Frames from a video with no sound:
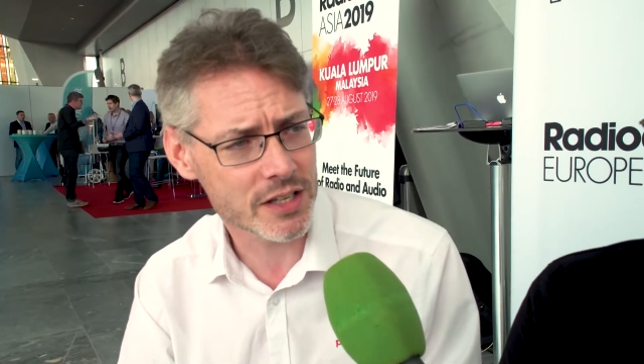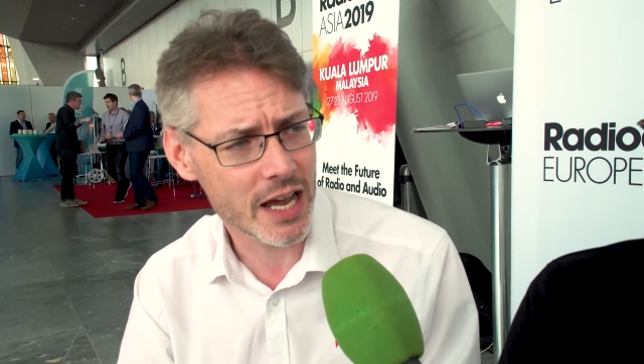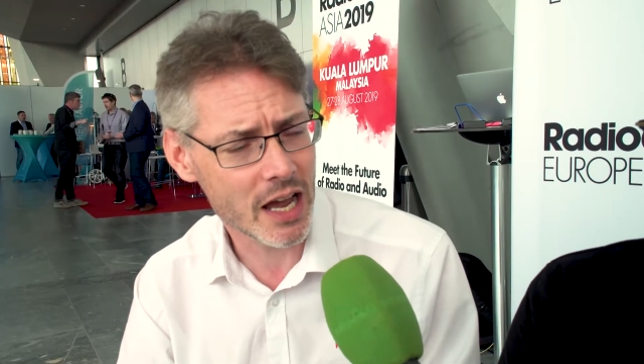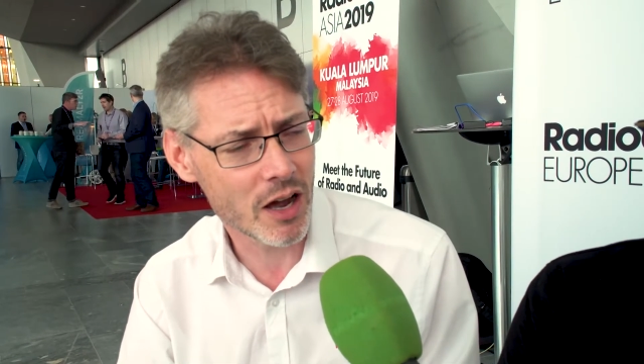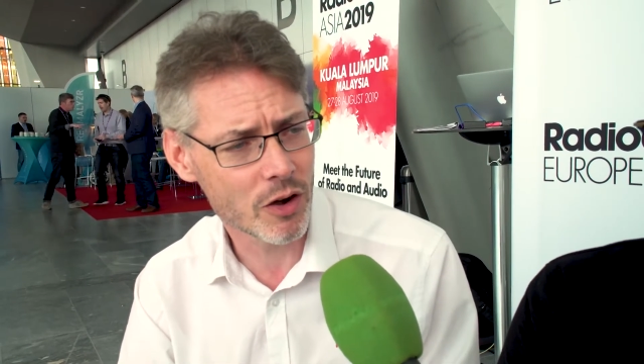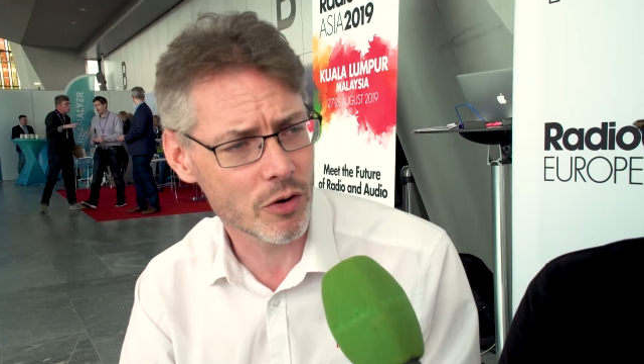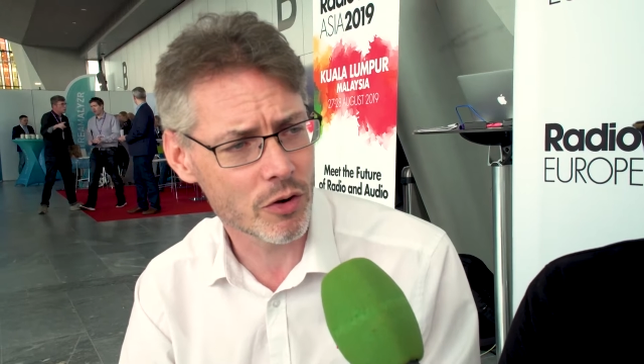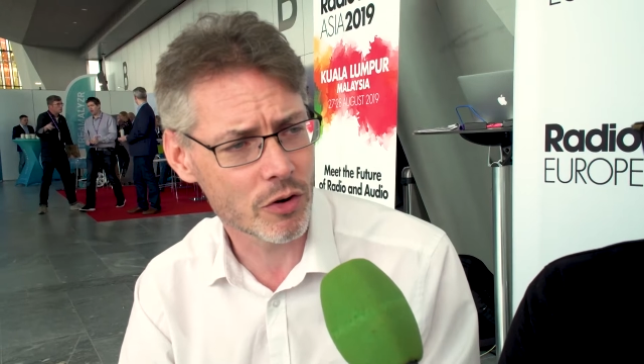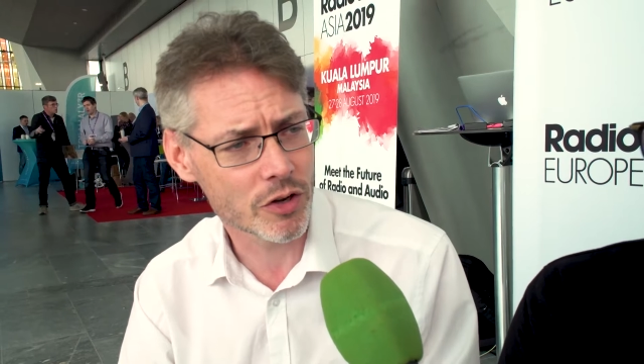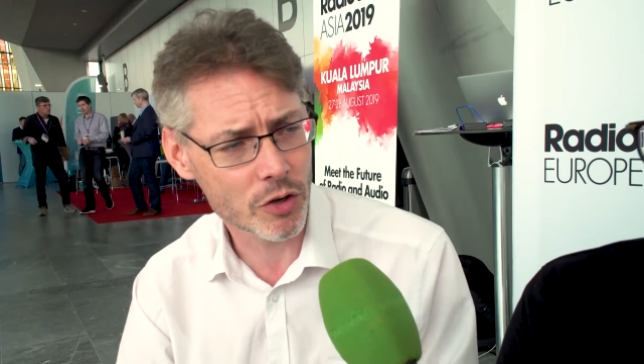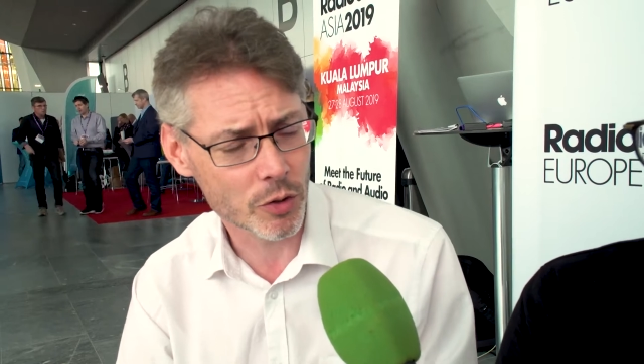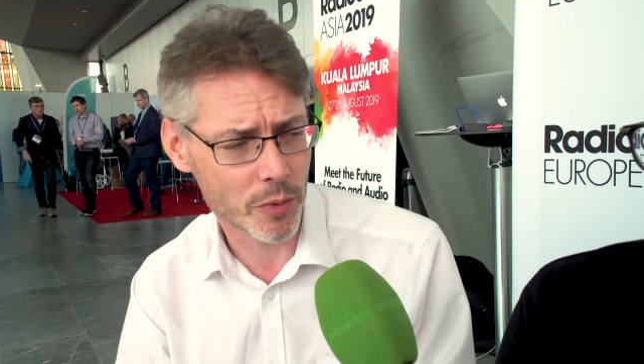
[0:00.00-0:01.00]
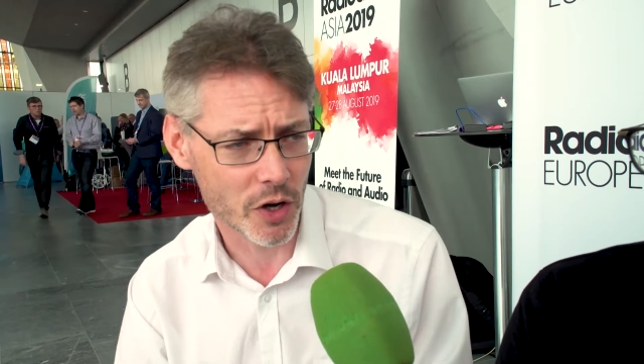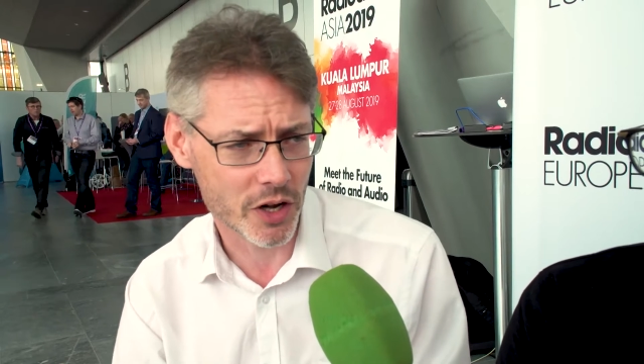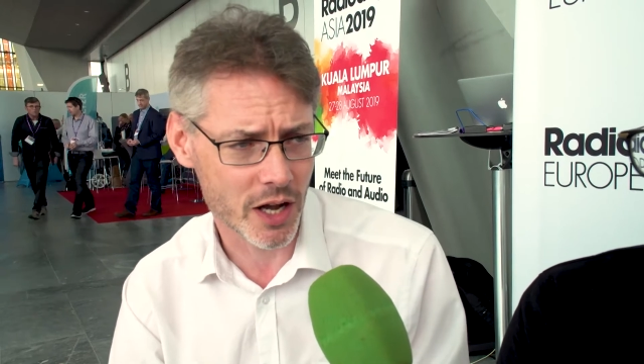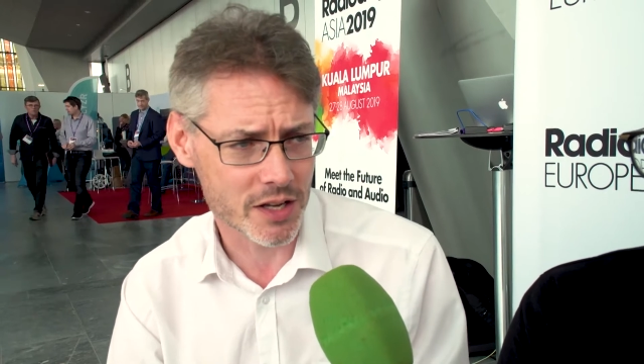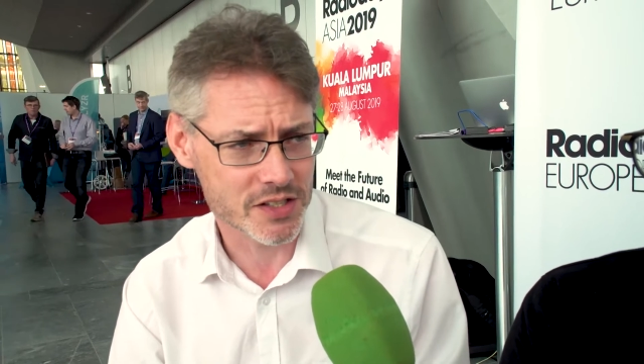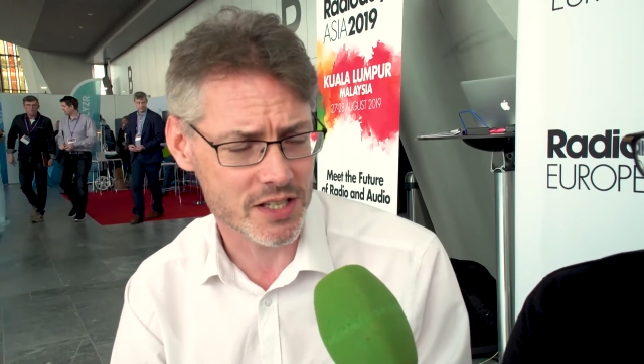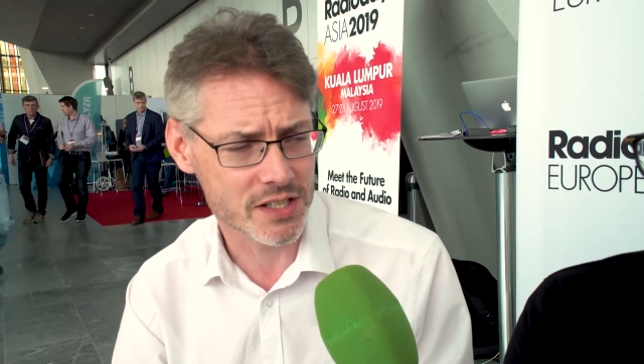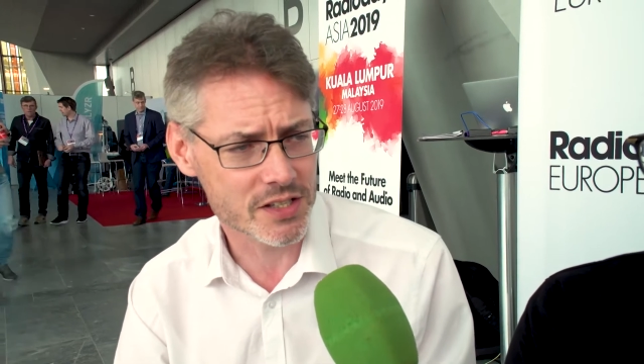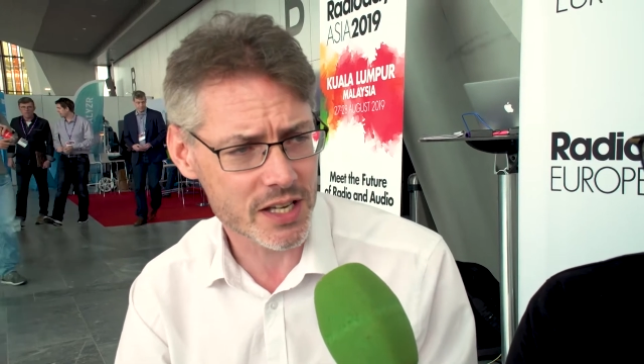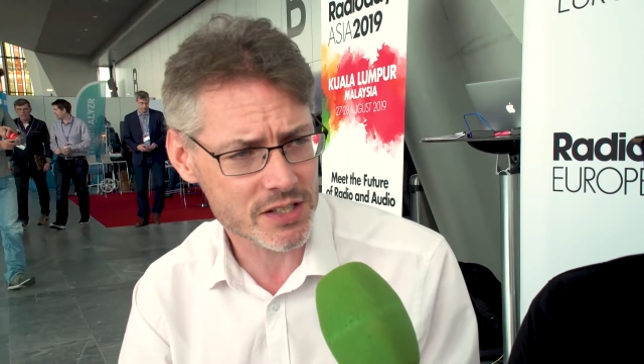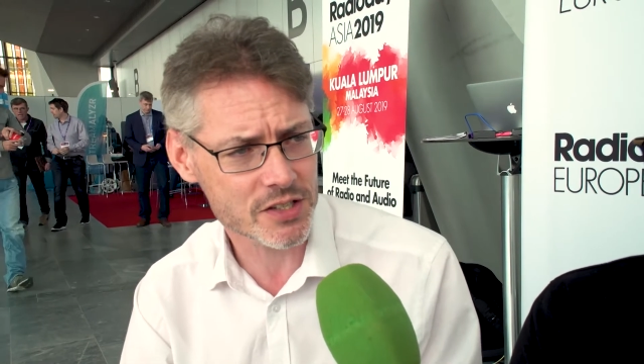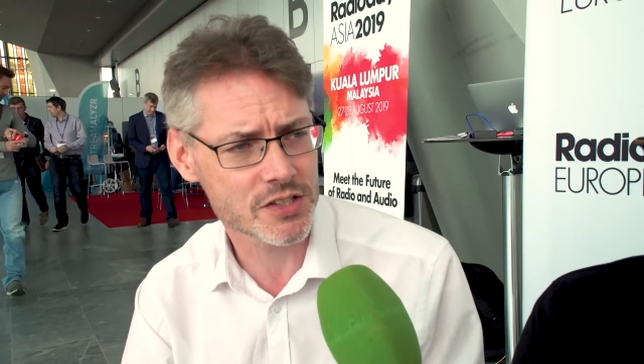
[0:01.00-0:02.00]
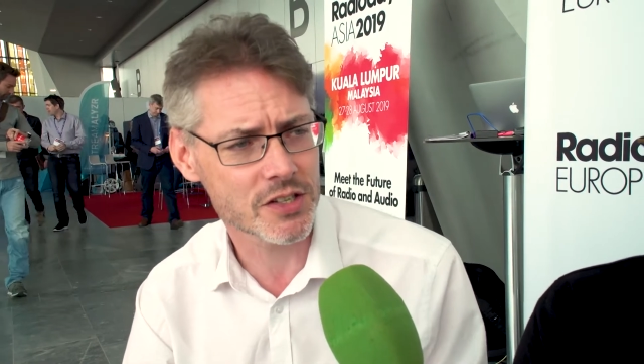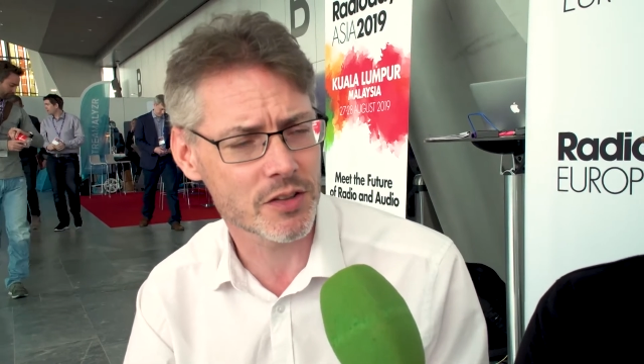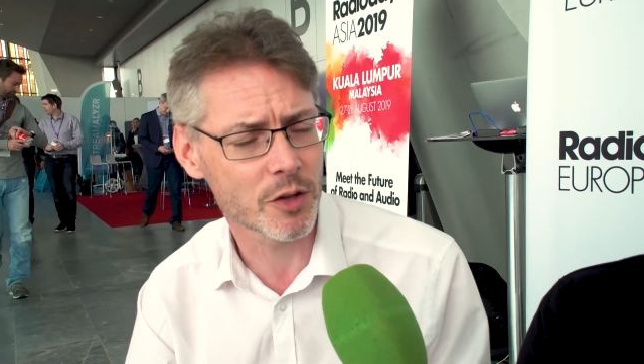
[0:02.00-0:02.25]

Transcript: Now Google Podcasts exists